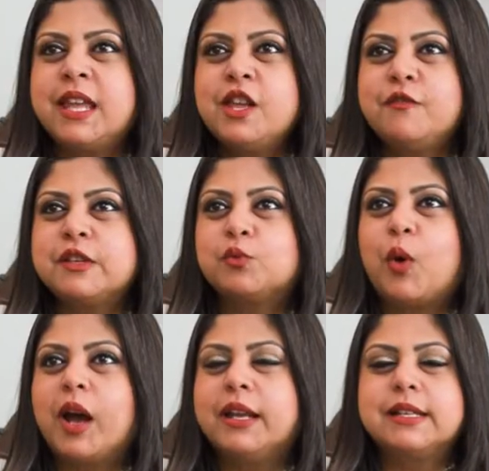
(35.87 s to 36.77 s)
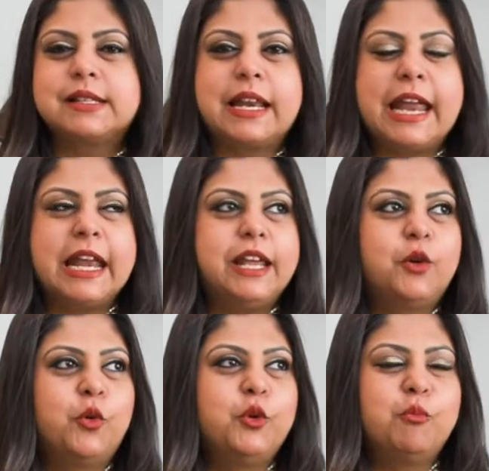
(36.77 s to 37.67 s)
Think of this wine as a lady
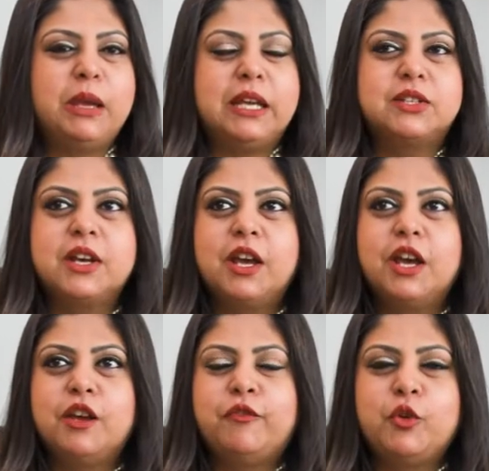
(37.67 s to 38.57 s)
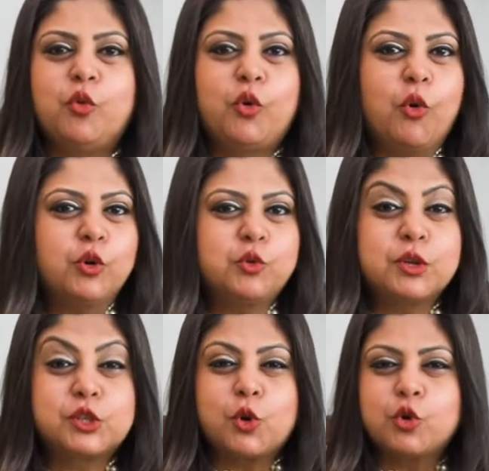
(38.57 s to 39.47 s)
who you meet if you go to a
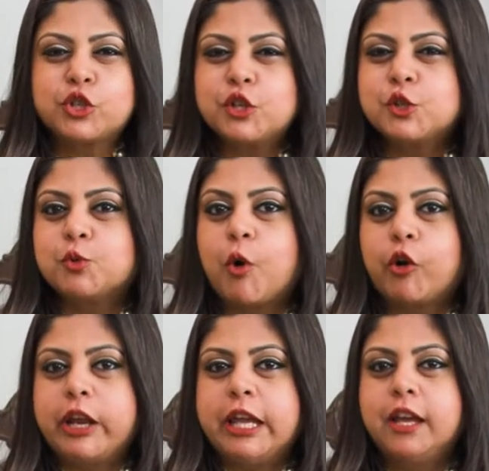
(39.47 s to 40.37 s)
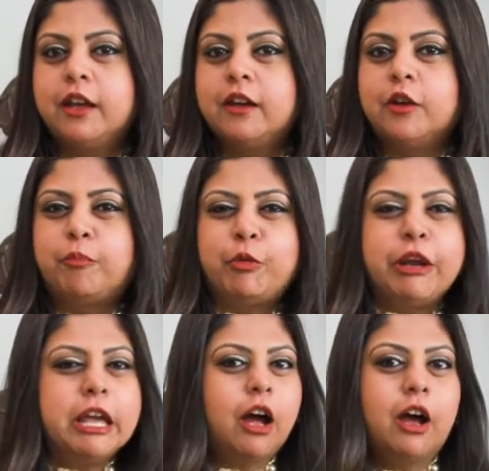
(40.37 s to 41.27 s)
social soiree, a
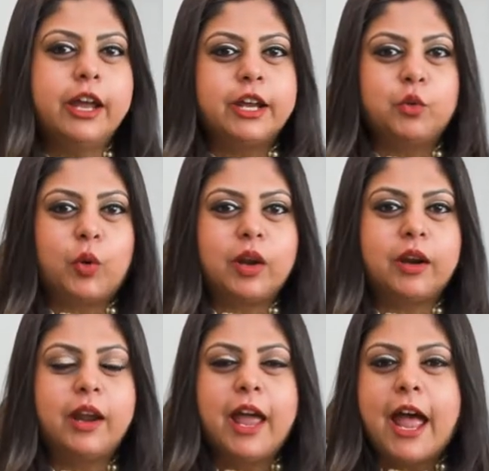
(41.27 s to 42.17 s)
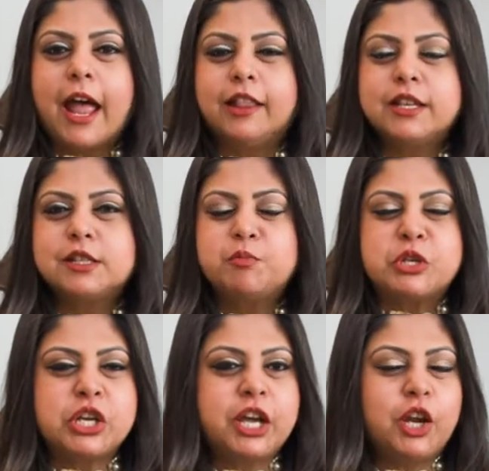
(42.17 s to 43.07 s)
pretty high-end one, and this
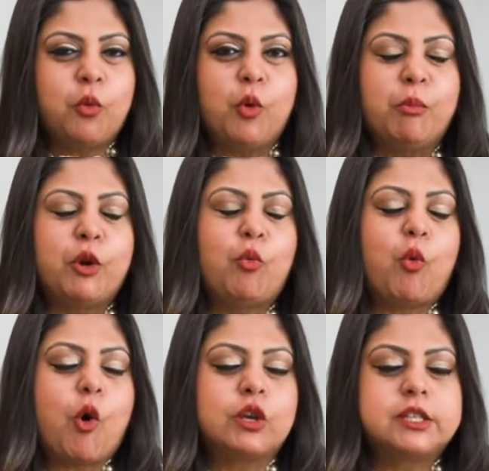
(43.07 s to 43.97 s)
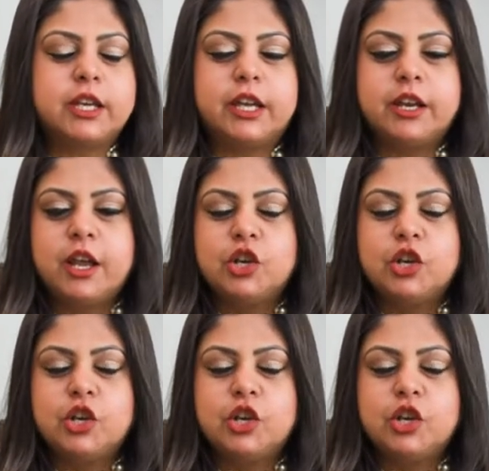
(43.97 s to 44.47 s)
particular woman walks in.